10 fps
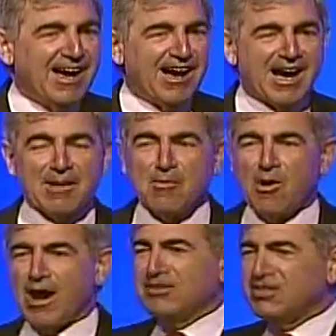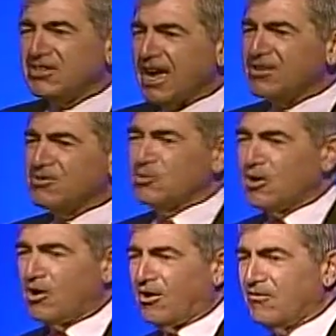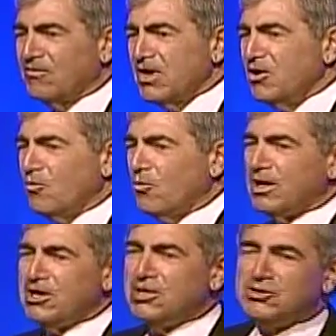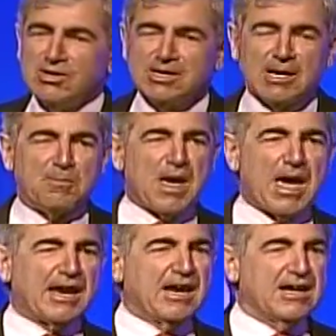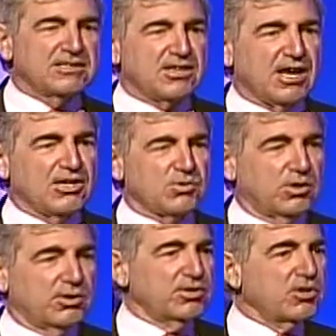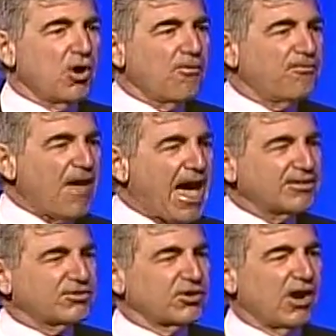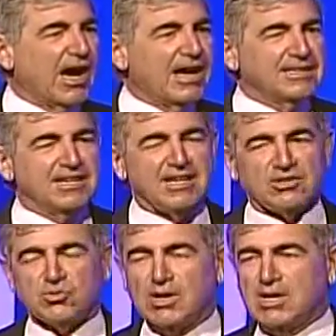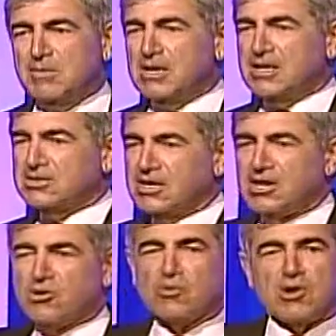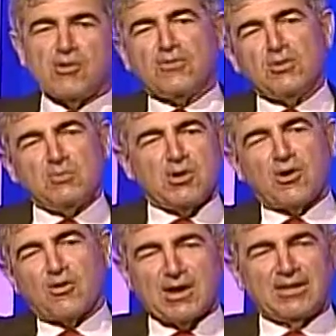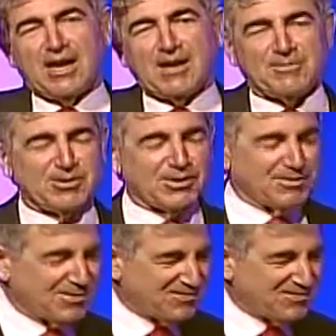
I'm off schedule. What do you do to get back on schedule? You go faster. I did. 20 minutes later, rear view mirror, red light pulling me.